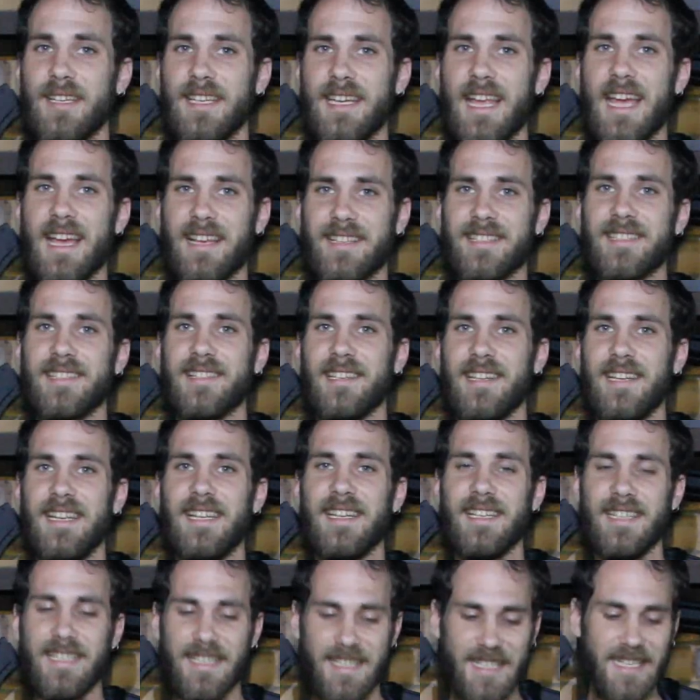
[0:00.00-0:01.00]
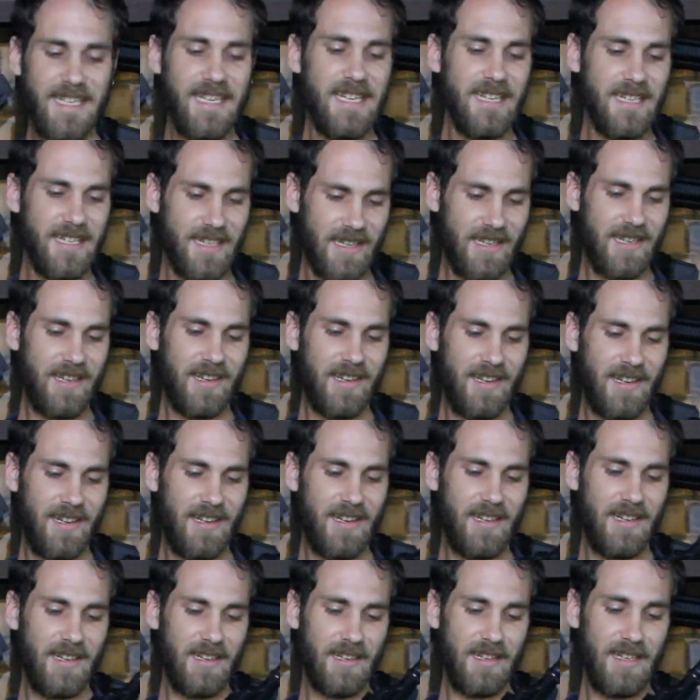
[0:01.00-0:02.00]
yes, it did
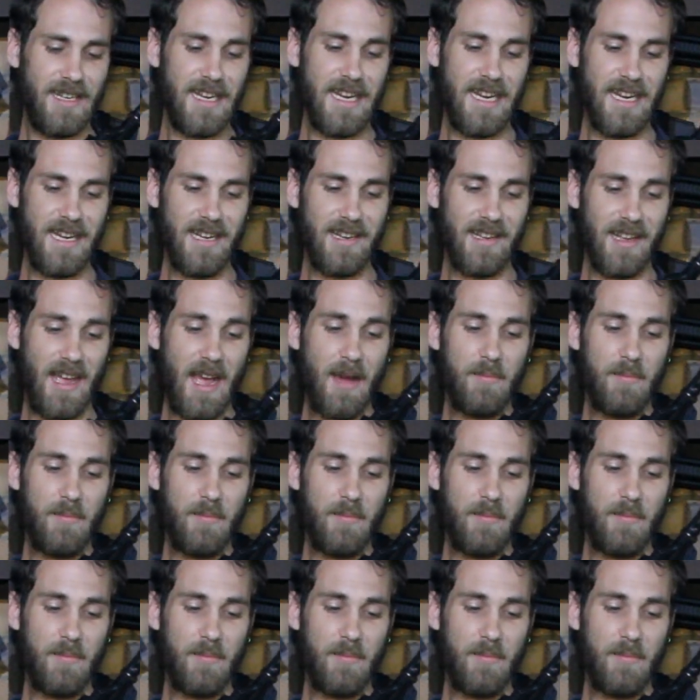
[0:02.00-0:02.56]
need